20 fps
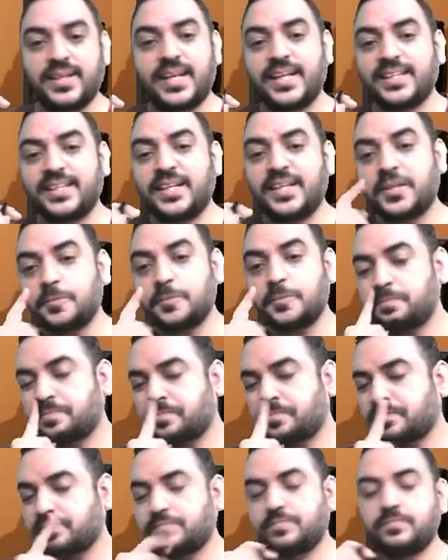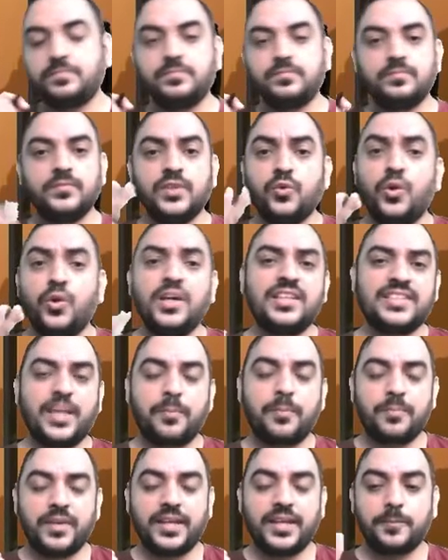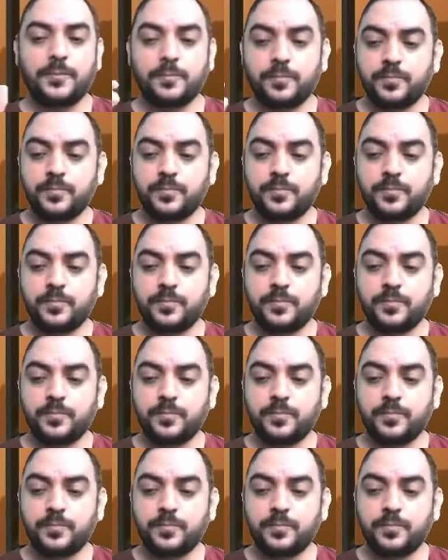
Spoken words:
like that. What is happening?